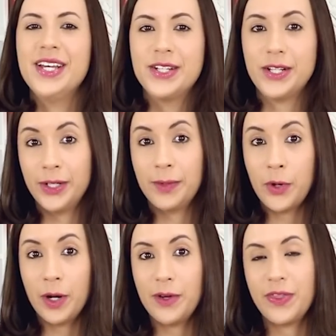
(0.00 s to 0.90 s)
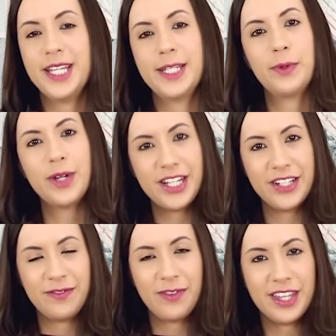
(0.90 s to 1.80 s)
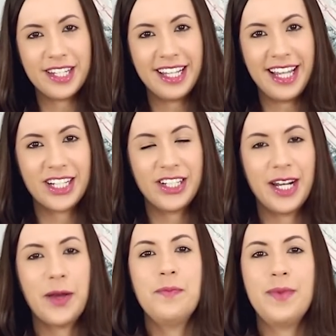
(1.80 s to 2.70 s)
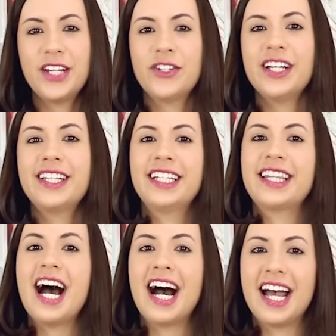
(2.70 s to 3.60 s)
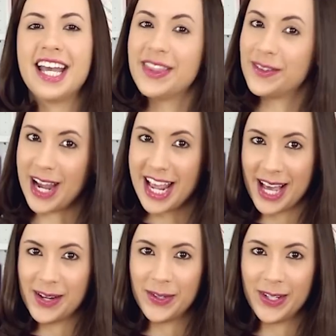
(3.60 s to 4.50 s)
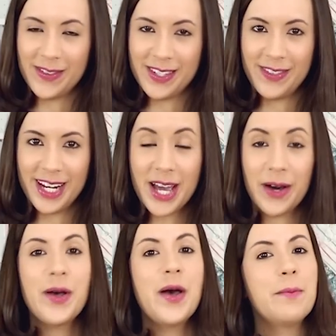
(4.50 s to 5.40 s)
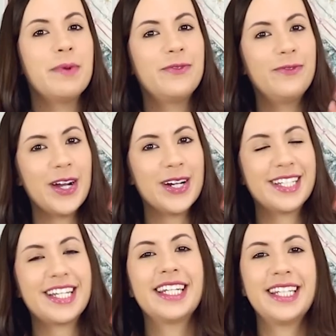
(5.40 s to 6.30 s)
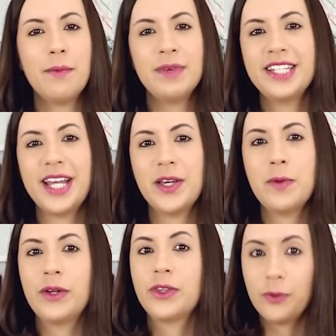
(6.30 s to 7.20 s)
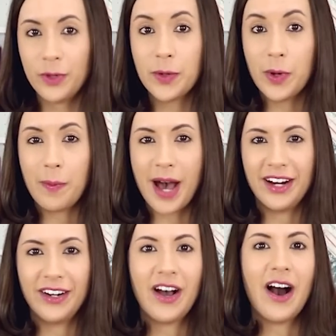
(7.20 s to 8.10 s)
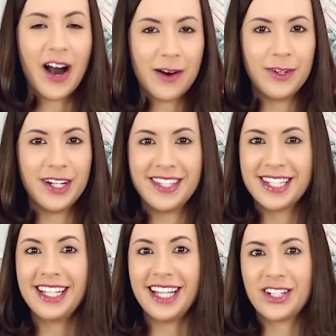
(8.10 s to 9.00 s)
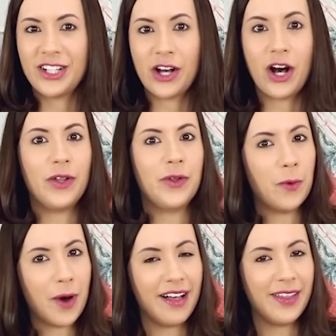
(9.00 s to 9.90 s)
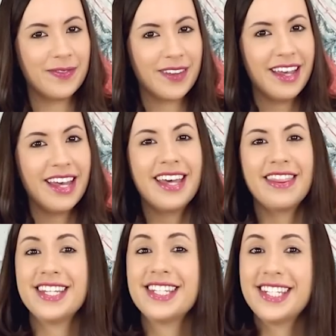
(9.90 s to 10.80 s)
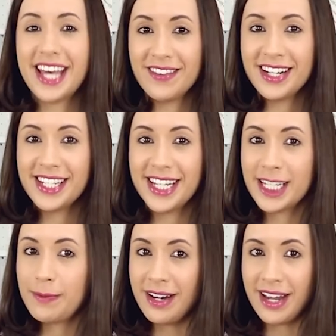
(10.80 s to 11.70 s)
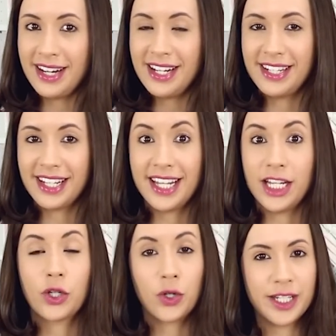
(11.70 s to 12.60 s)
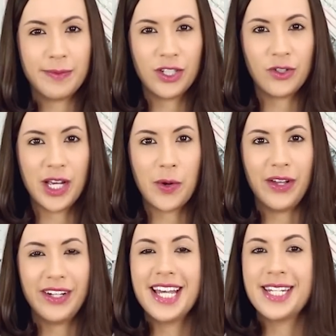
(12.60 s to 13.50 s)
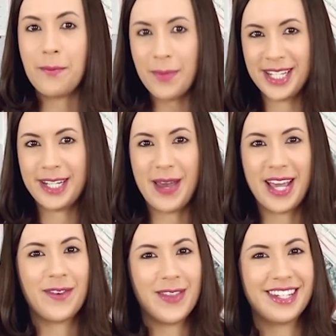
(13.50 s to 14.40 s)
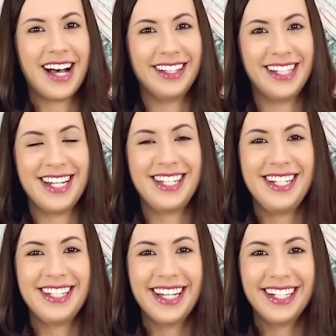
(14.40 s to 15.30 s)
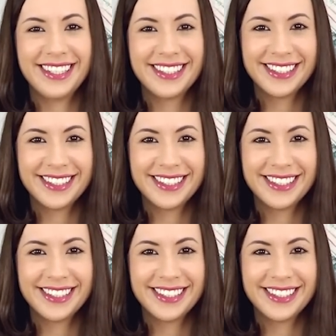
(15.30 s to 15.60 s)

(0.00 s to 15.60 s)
To learn more about the inspiration for this collection, make sure to click the eye in the right-hand corner of this video. But first, let me tell you about the free quilt pattern offered in this collection called Noel. This 76 by 96 inch Christmas tree quilt is a must-make for this holiday season.